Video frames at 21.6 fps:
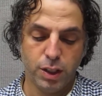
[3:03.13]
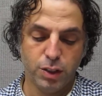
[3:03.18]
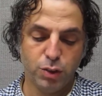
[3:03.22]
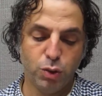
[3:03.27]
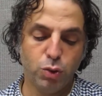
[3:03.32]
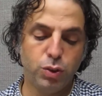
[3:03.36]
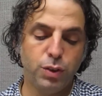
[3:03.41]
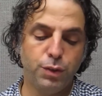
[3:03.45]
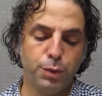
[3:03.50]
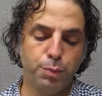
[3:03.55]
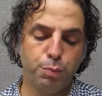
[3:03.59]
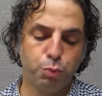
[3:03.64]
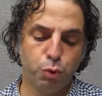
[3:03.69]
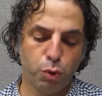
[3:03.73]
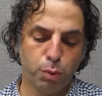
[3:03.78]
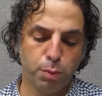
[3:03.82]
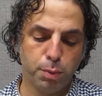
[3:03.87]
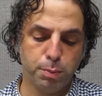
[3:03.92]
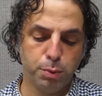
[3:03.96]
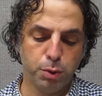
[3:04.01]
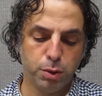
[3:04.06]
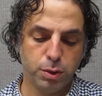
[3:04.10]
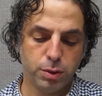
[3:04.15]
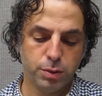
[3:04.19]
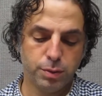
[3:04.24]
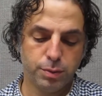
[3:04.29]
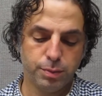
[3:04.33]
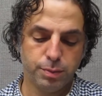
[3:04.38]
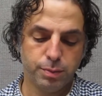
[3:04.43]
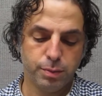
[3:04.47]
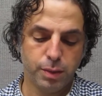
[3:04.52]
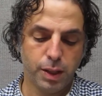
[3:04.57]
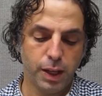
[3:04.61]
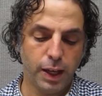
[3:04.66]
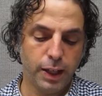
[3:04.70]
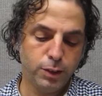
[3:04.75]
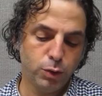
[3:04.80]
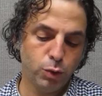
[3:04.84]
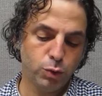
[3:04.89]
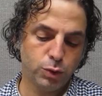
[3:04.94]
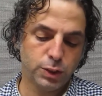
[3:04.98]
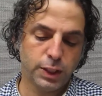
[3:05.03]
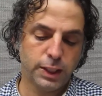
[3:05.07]
Not even probable. I
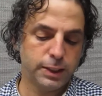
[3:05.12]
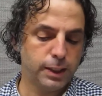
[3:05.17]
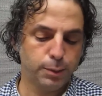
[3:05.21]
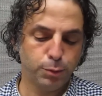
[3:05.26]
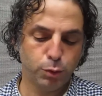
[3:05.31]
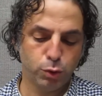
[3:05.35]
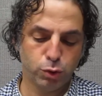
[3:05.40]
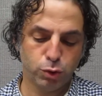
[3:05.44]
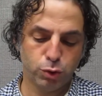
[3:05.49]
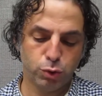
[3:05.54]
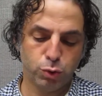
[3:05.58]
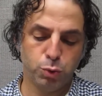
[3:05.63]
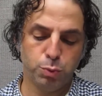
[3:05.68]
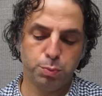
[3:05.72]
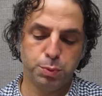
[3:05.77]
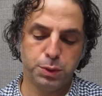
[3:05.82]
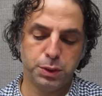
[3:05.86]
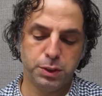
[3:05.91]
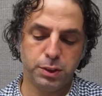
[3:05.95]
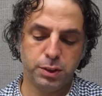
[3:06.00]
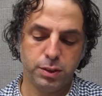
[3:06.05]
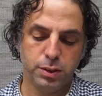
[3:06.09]
know that. I'm not stupid.